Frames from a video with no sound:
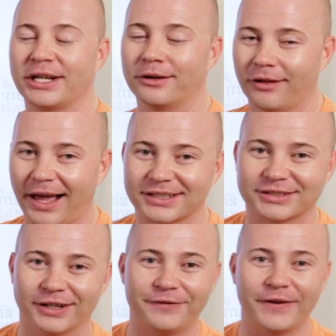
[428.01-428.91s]
channel, like
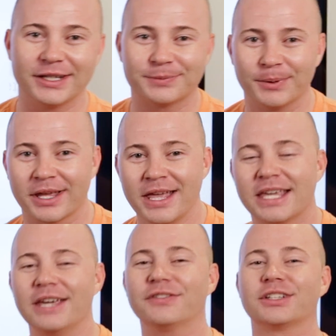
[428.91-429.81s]
us on Facebook,
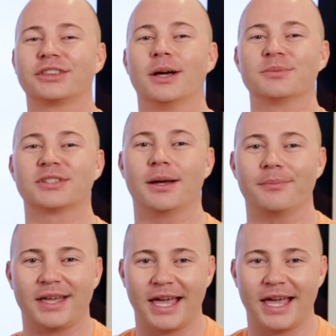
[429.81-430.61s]
give us a thumbs up,